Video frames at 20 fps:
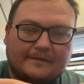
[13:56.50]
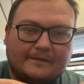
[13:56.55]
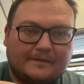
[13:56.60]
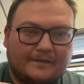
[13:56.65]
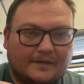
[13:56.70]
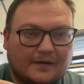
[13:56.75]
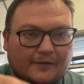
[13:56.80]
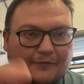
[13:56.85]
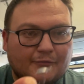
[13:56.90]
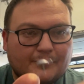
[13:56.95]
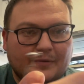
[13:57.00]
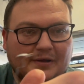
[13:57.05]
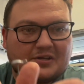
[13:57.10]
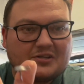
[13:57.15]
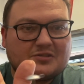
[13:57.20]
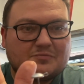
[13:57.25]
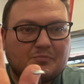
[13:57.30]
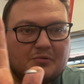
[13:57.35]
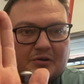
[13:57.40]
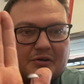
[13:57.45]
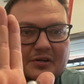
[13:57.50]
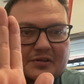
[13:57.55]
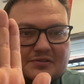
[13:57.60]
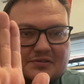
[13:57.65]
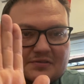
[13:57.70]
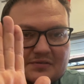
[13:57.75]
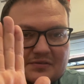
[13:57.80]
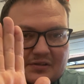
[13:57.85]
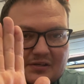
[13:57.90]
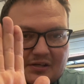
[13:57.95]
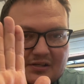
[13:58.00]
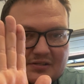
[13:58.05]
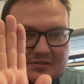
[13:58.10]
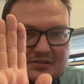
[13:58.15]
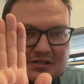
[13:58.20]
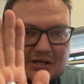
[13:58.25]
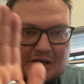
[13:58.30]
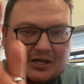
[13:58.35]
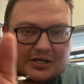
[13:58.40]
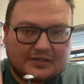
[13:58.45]
not from my experience, it is
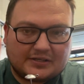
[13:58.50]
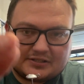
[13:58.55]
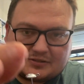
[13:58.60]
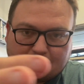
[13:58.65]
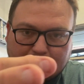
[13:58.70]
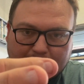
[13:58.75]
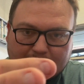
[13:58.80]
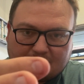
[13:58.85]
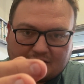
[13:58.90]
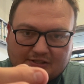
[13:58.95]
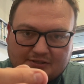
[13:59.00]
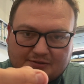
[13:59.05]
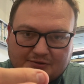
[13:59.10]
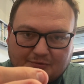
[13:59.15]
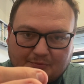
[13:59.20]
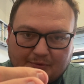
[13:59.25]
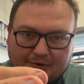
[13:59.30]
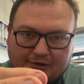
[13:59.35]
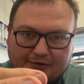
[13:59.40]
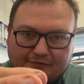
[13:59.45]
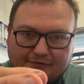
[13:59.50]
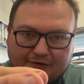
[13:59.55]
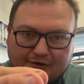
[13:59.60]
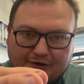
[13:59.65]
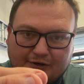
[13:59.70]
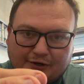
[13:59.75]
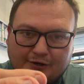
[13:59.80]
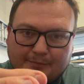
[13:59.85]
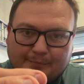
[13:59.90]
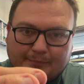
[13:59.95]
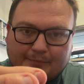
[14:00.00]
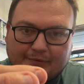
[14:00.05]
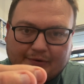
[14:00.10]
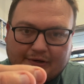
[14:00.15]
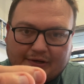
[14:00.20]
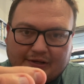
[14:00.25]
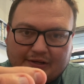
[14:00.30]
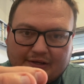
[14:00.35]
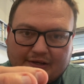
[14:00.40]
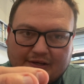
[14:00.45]
not. It seems pretty firm,
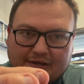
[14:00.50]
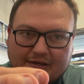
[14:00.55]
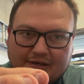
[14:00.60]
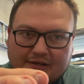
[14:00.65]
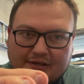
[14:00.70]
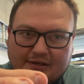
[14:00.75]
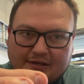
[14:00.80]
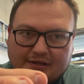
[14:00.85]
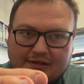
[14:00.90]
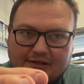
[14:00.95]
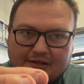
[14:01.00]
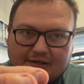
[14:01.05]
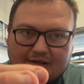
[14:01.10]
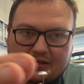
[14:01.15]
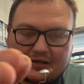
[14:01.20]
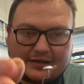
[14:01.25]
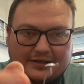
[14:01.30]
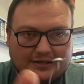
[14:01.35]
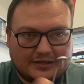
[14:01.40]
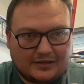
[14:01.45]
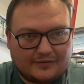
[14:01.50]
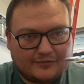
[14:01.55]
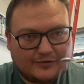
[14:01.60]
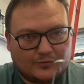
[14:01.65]
and if it